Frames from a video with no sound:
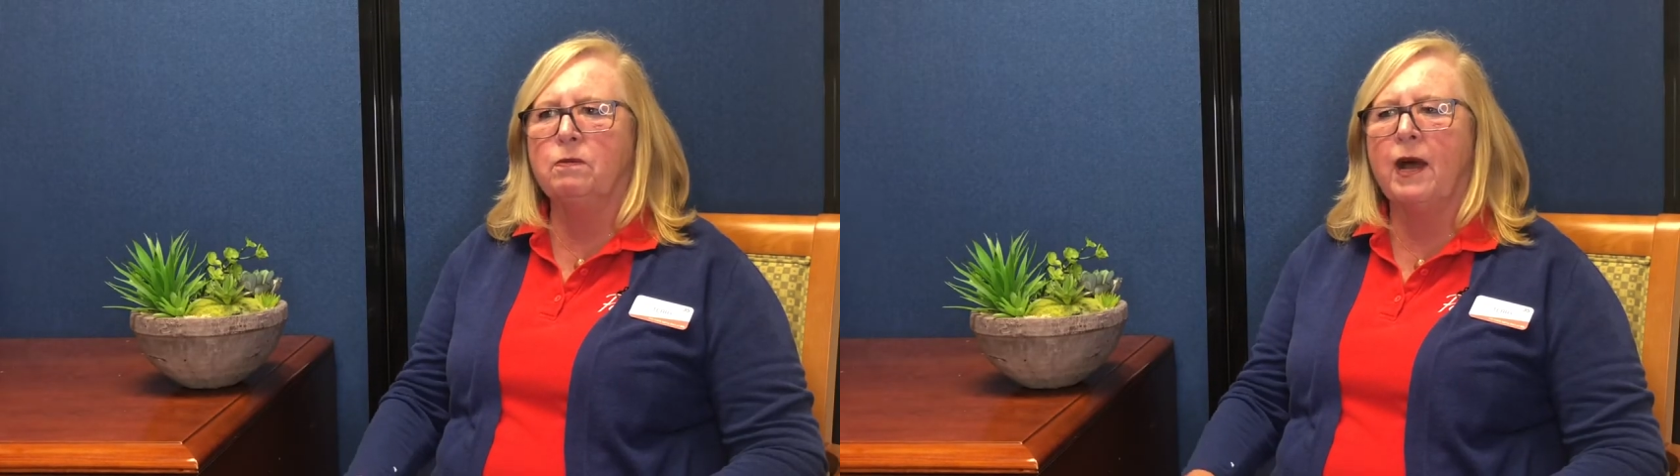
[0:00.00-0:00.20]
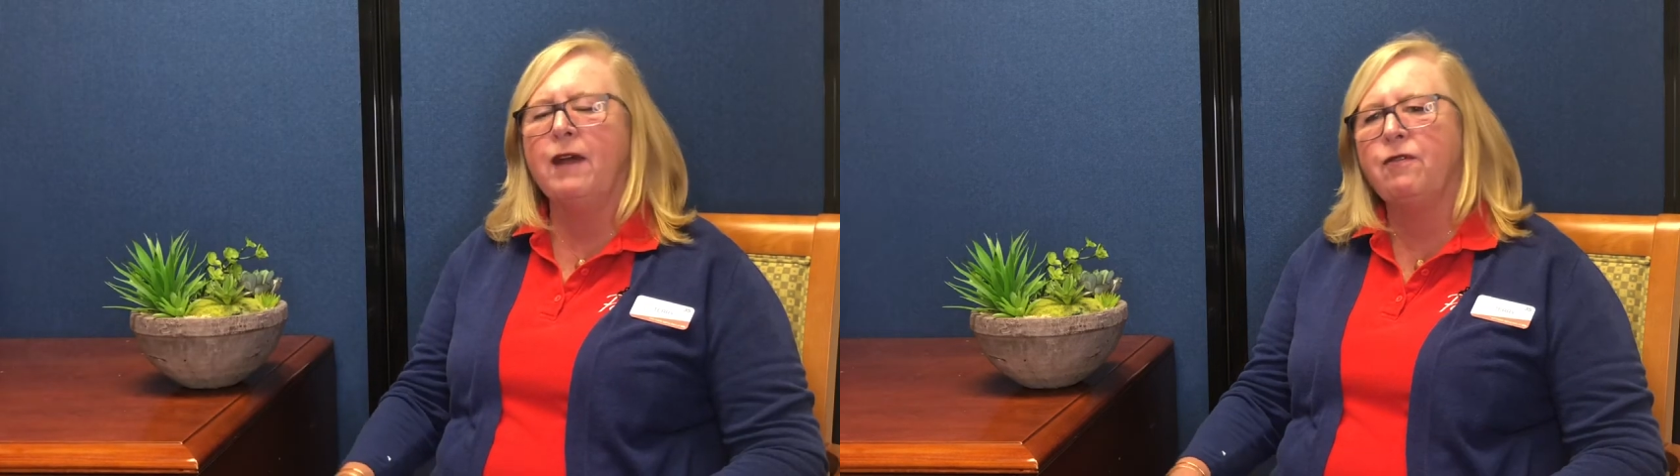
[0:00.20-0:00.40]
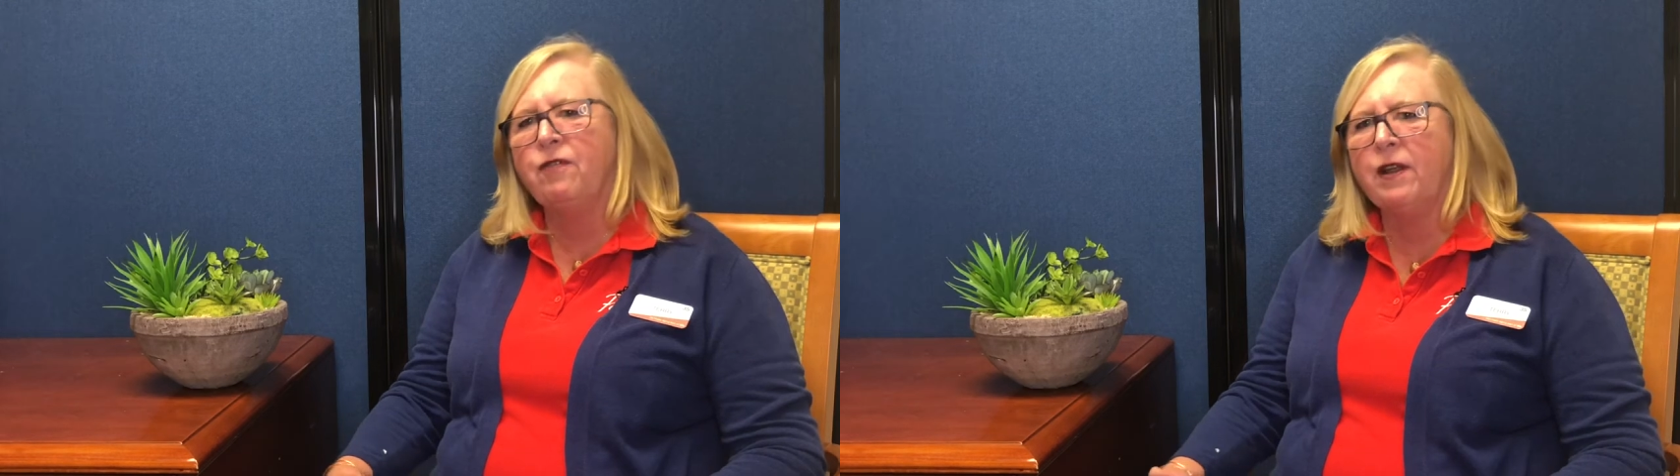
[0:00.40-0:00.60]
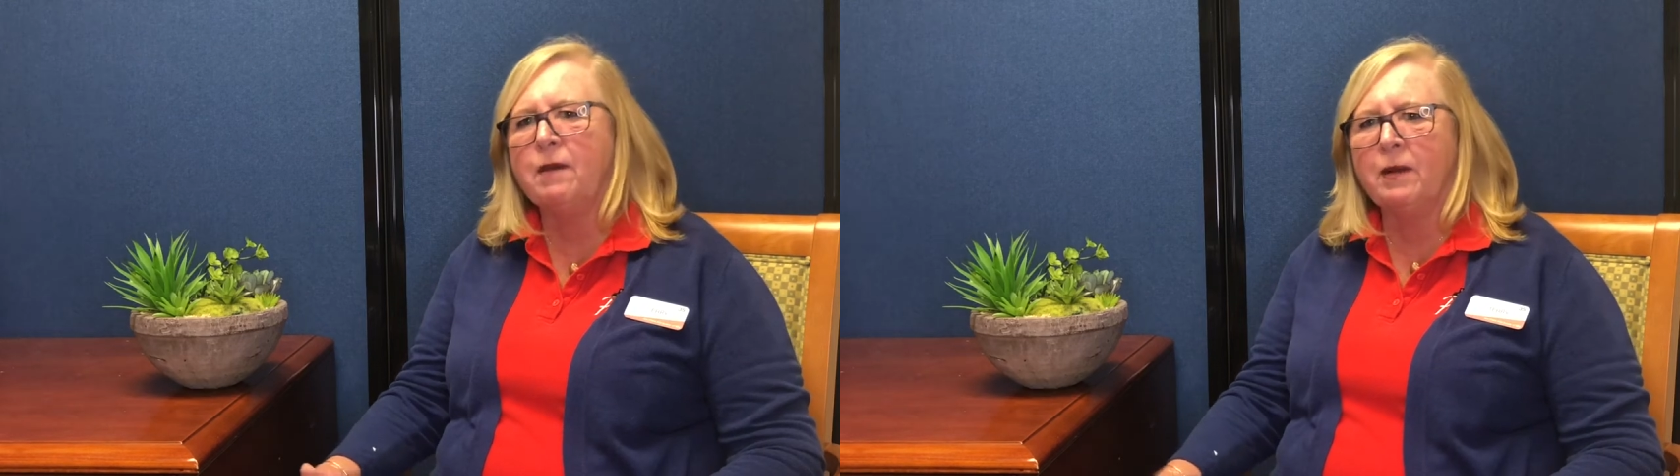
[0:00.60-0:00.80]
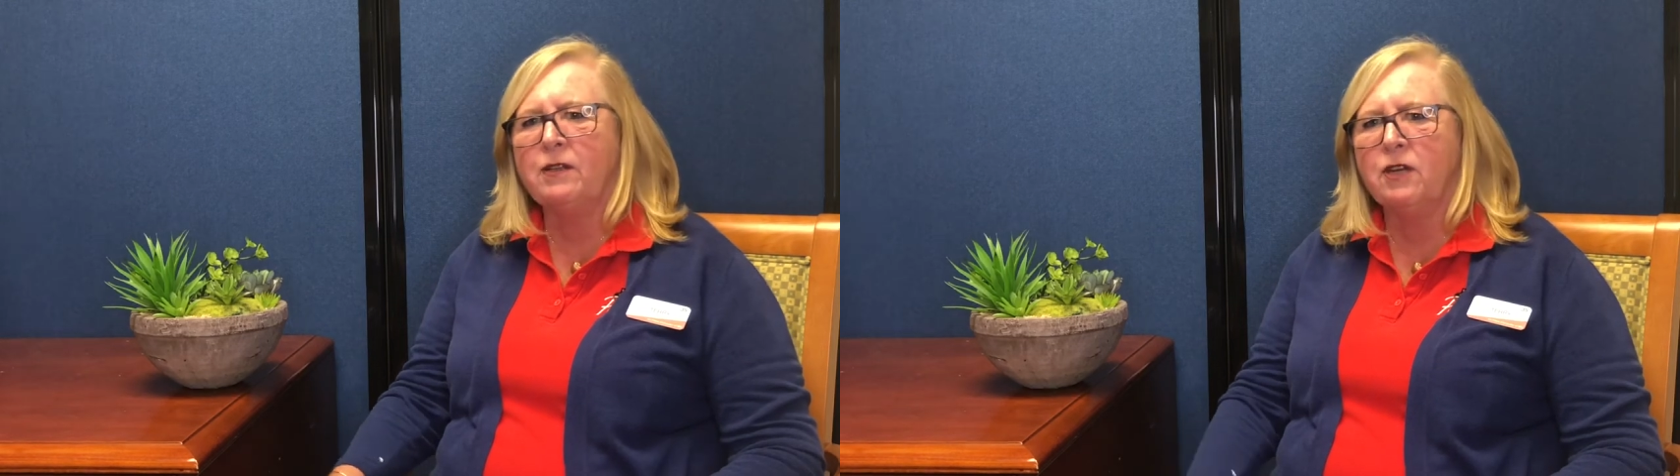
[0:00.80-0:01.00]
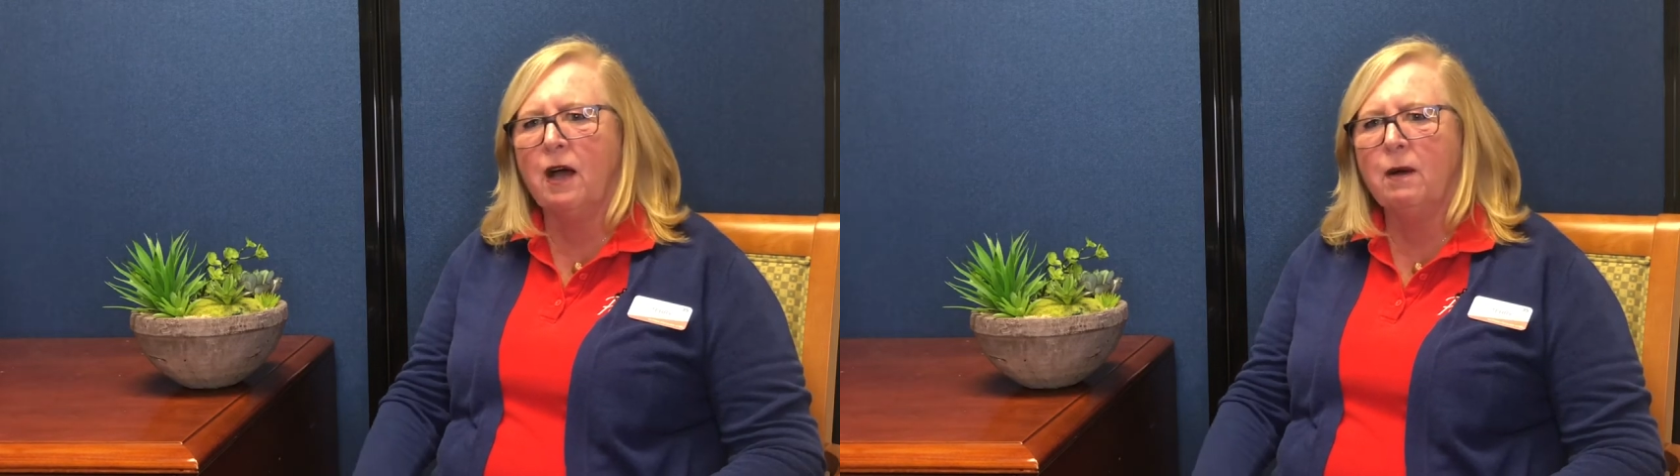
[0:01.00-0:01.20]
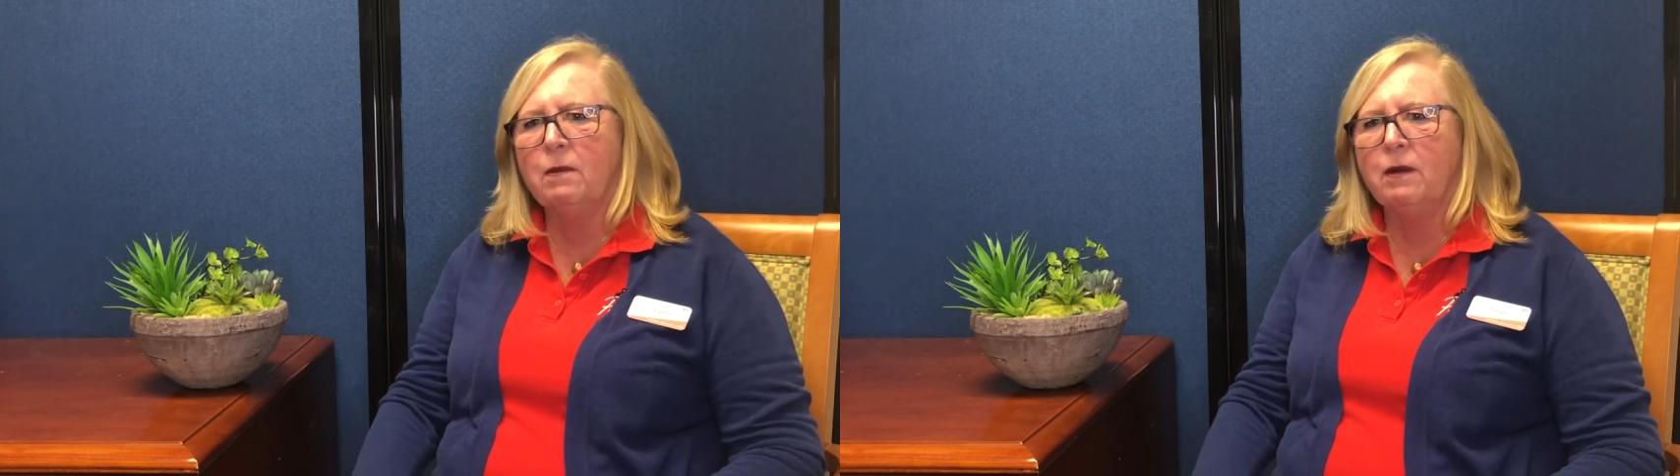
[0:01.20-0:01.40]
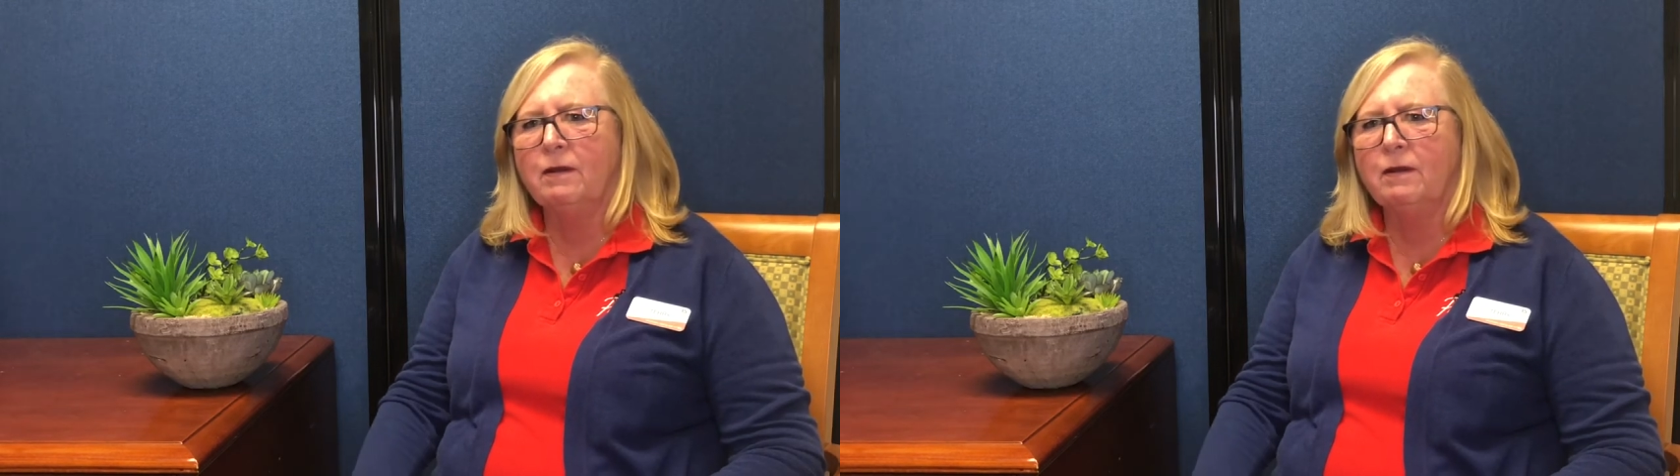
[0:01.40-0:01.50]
I have fun at my job.